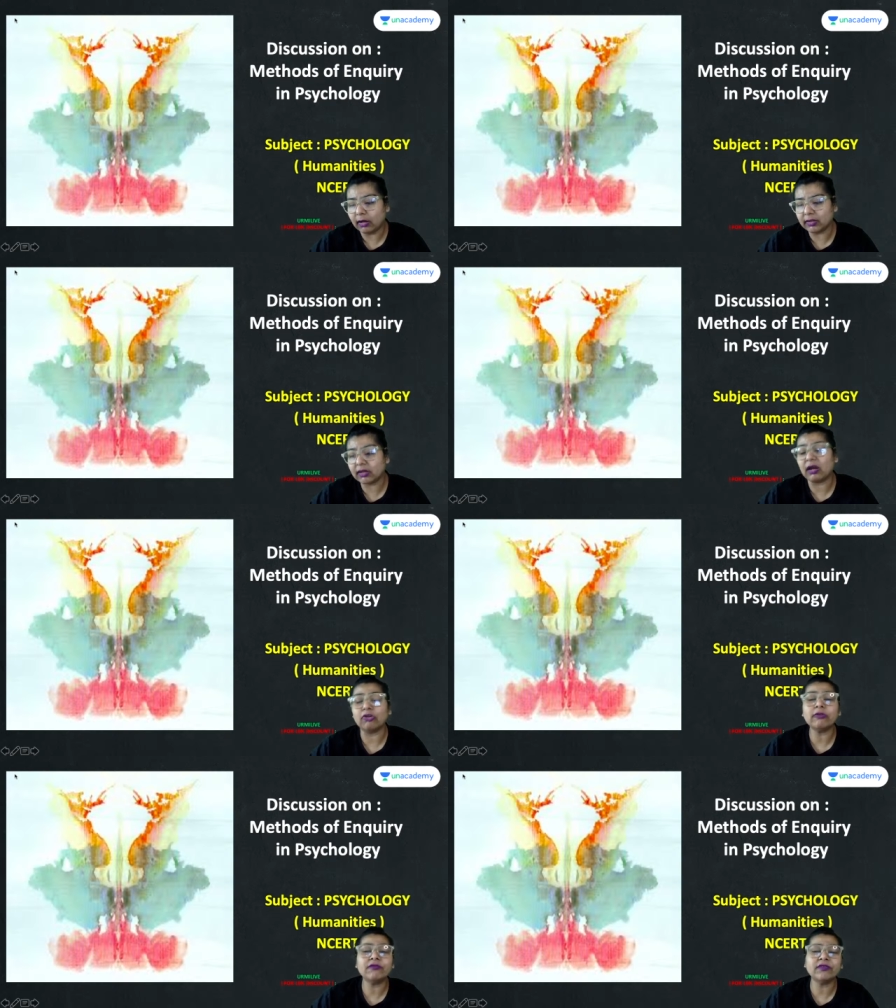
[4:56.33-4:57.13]
The
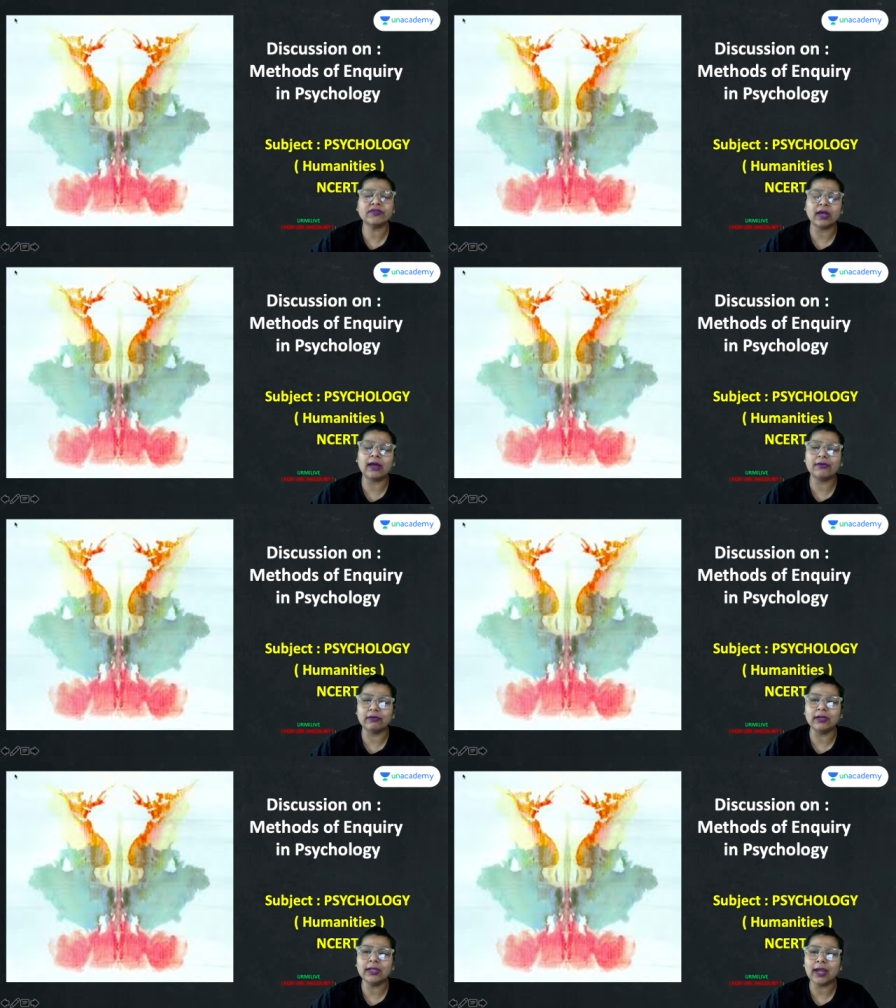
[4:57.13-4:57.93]
cutoffs are
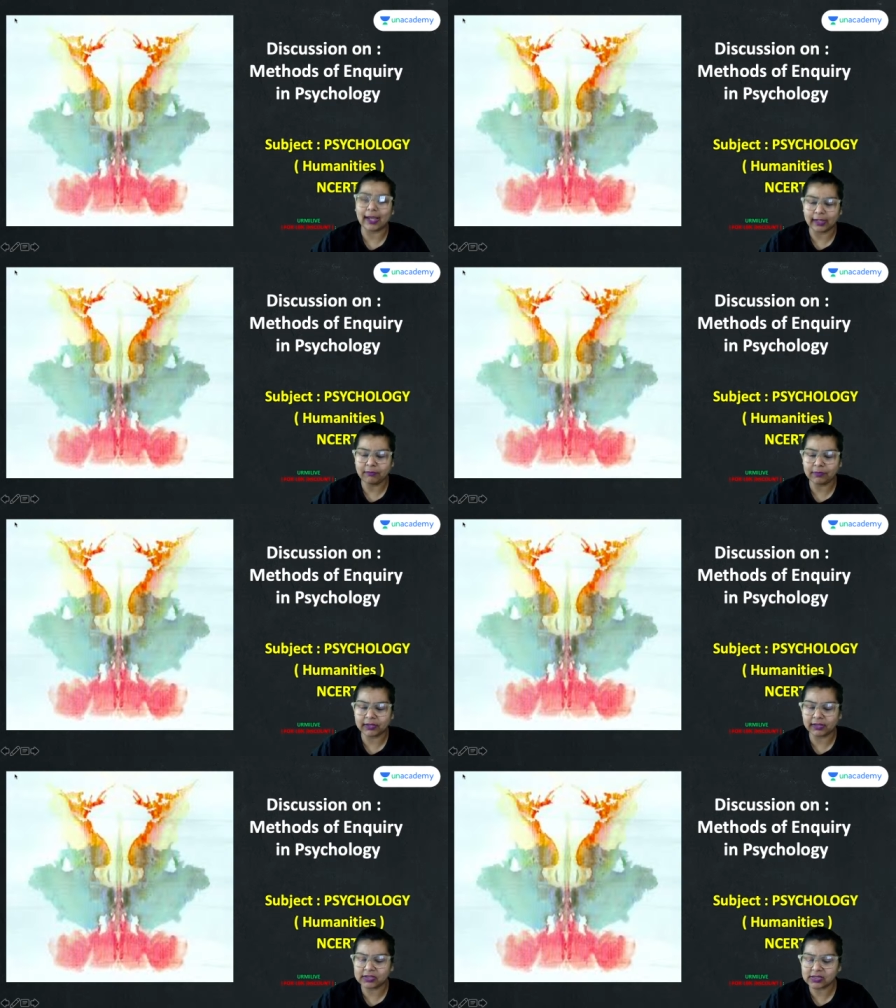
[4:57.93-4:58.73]
really high, but
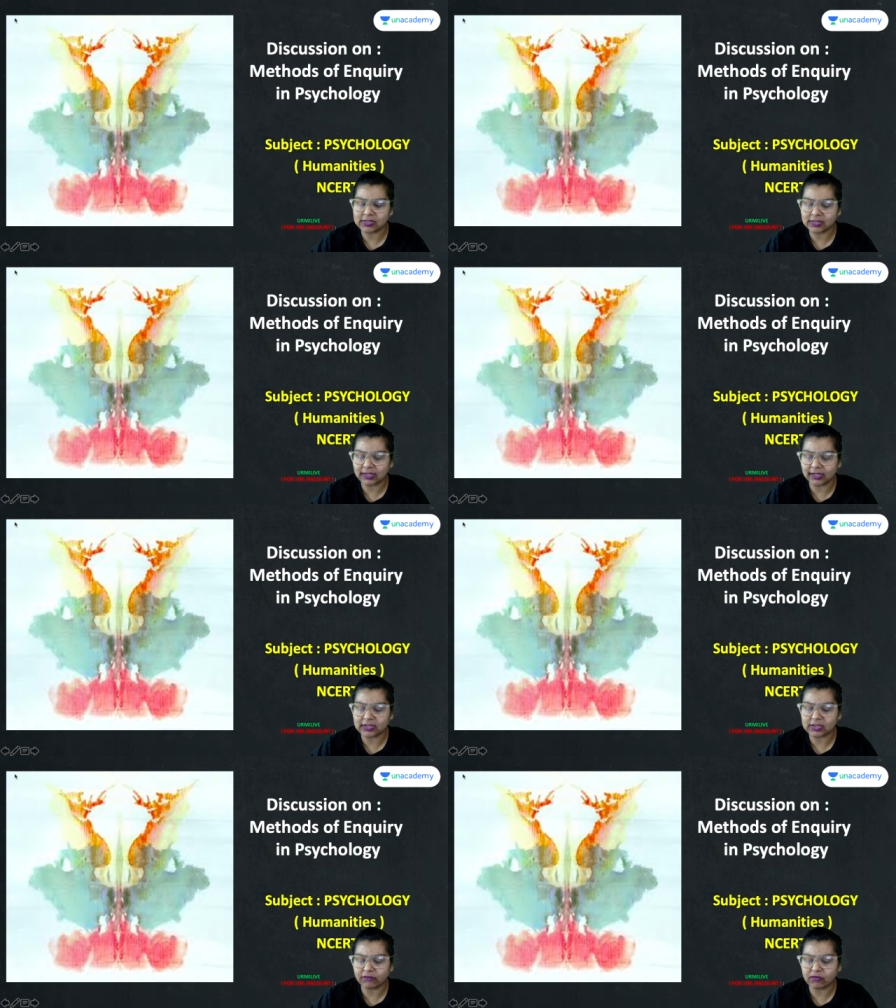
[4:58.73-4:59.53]
then just in
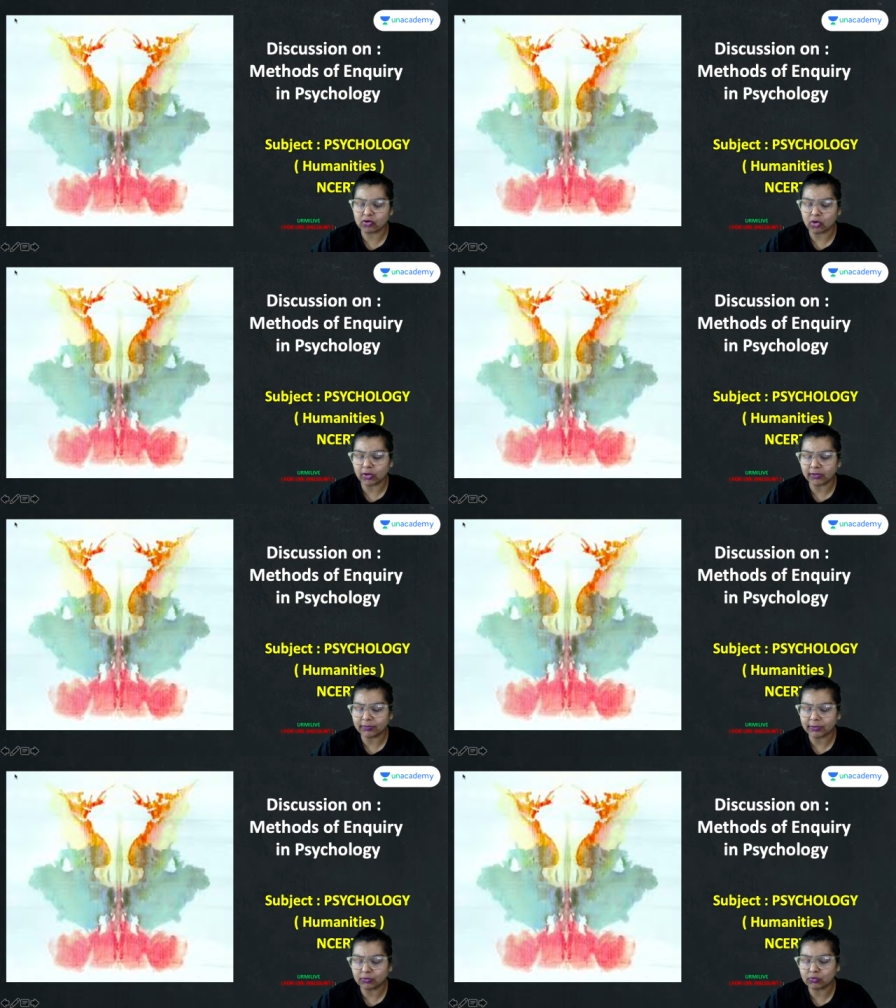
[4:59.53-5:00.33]
case if you're not
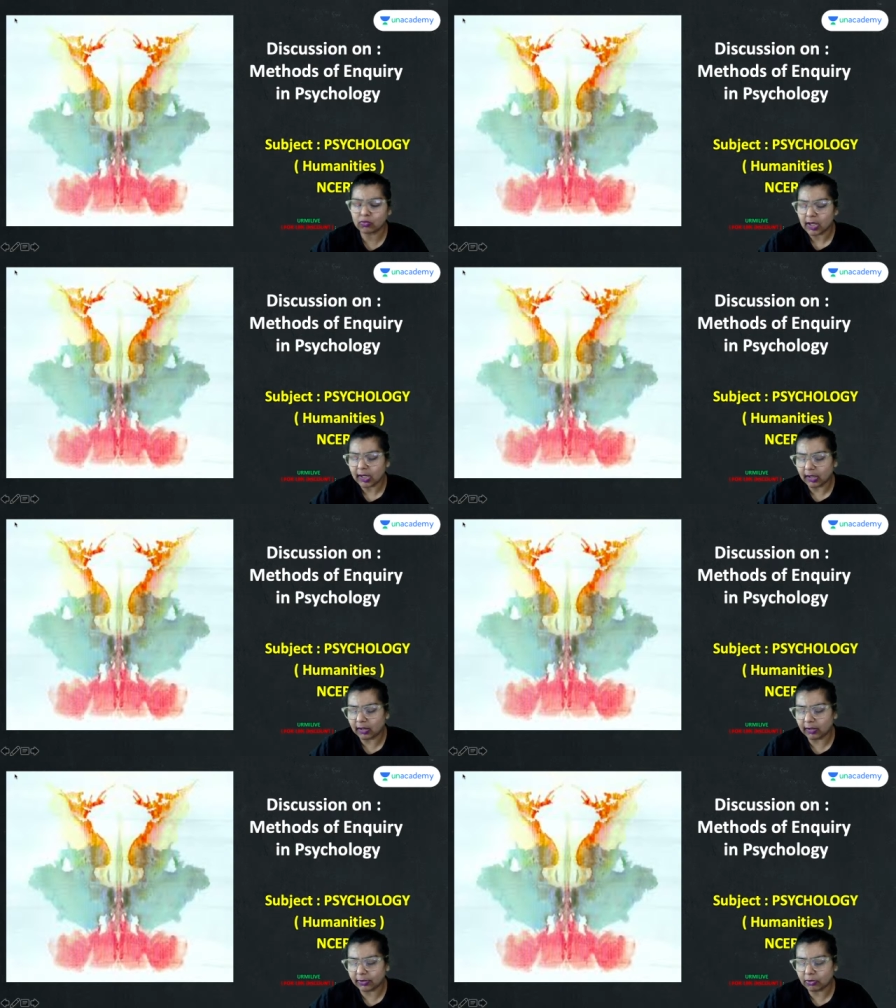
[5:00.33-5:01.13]
able to,
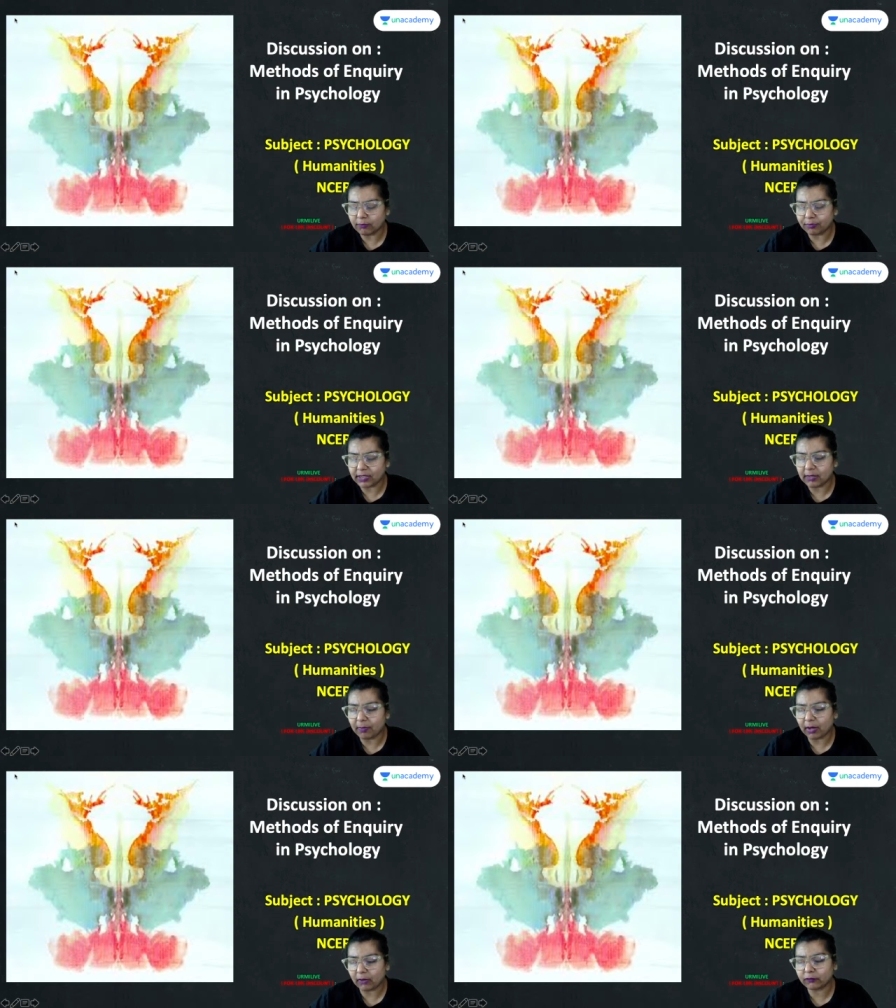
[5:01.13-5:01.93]
be a
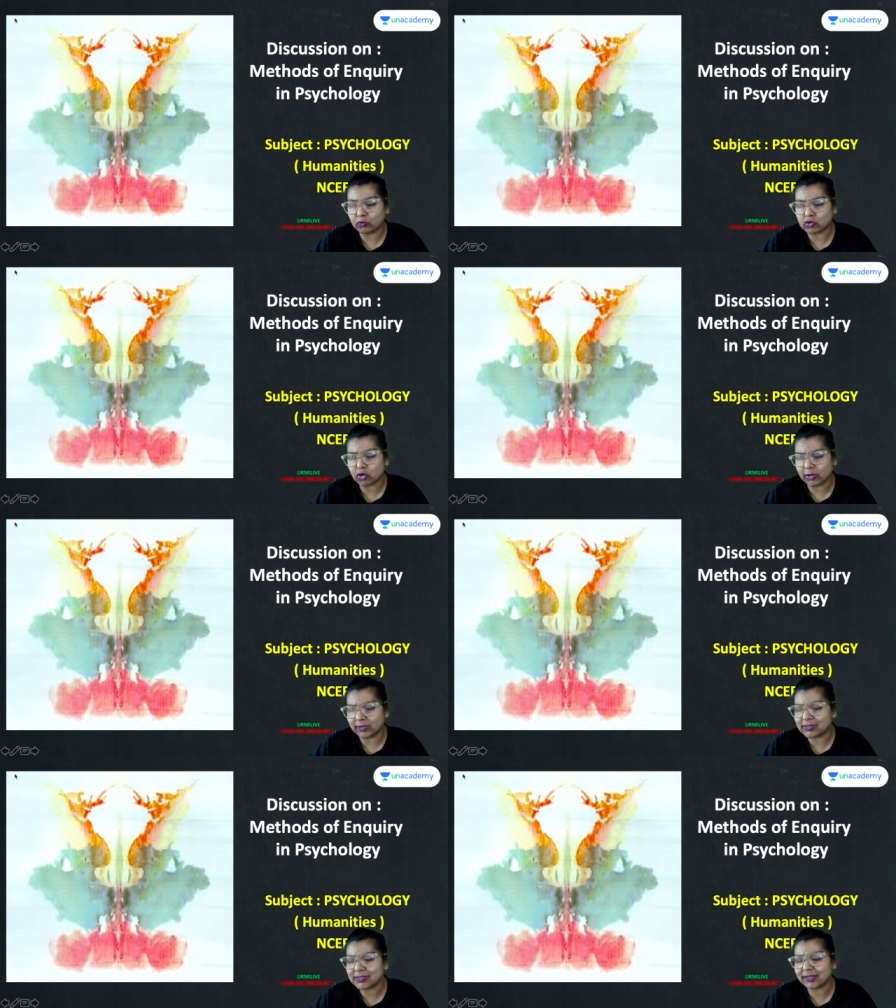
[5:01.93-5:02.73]
part of those
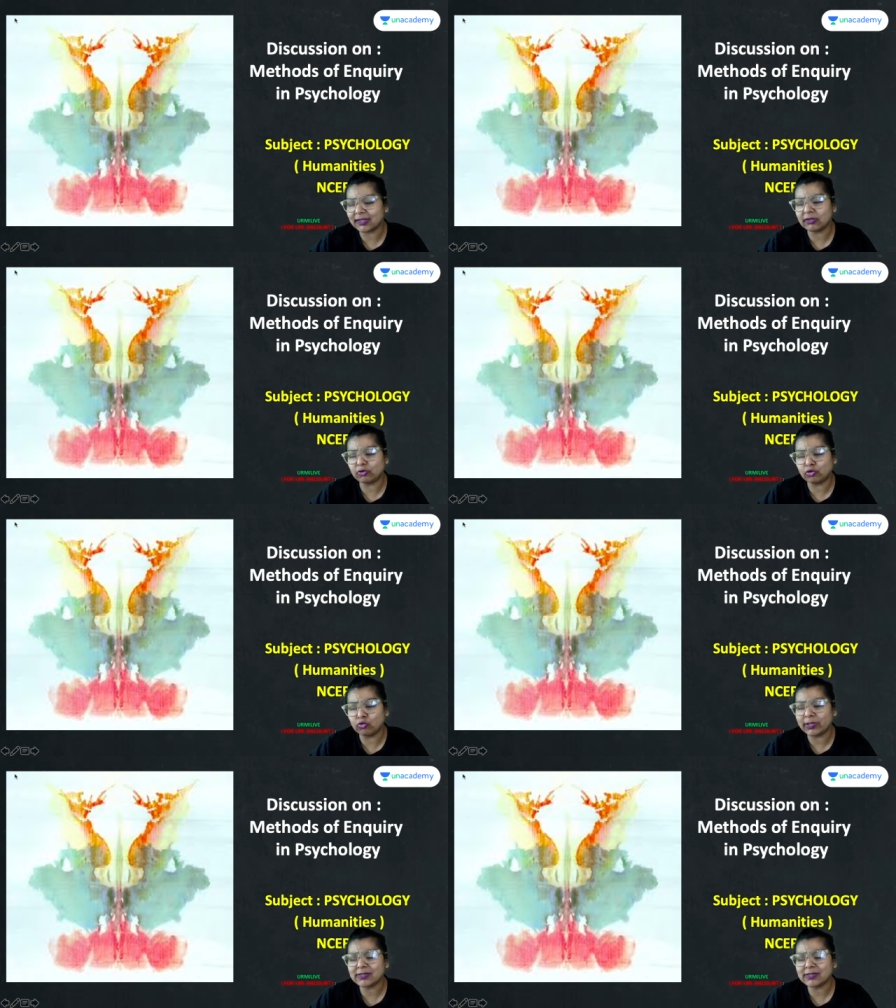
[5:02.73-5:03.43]
colleges, I think doing